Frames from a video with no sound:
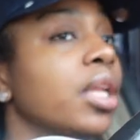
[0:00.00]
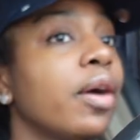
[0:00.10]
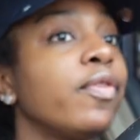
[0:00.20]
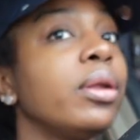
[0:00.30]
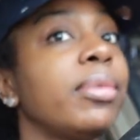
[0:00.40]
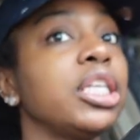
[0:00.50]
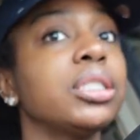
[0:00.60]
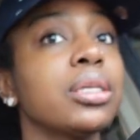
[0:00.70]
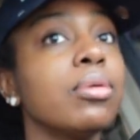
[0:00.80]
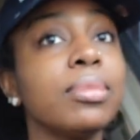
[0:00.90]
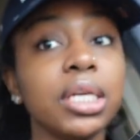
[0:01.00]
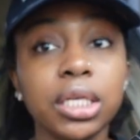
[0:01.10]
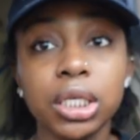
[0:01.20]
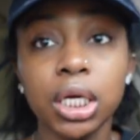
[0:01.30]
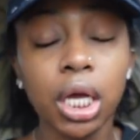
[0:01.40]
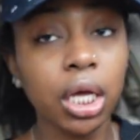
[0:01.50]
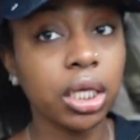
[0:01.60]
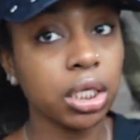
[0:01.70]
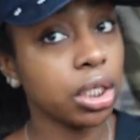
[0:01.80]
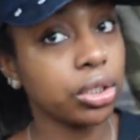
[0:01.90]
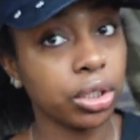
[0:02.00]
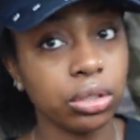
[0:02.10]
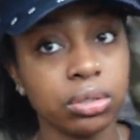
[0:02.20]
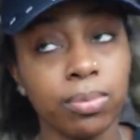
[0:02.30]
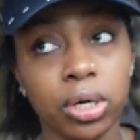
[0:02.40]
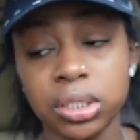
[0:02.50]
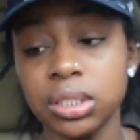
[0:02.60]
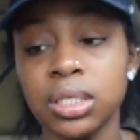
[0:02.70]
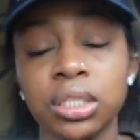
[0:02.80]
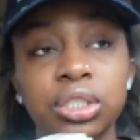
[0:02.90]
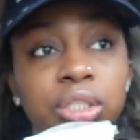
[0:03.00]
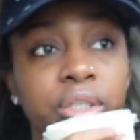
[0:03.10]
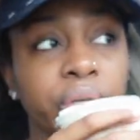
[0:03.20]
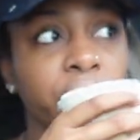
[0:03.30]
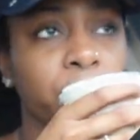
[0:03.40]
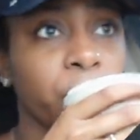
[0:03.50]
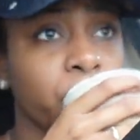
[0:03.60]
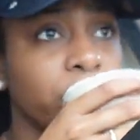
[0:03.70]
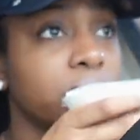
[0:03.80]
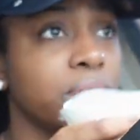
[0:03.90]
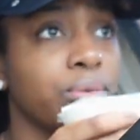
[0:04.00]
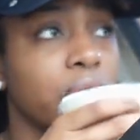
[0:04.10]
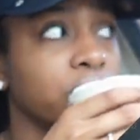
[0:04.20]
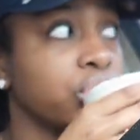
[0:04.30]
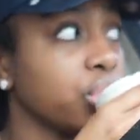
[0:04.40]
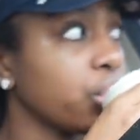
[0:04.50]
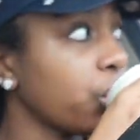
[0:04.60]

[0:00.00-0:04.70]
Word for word: I'm finna make so many young girls bosses next year. Just watch.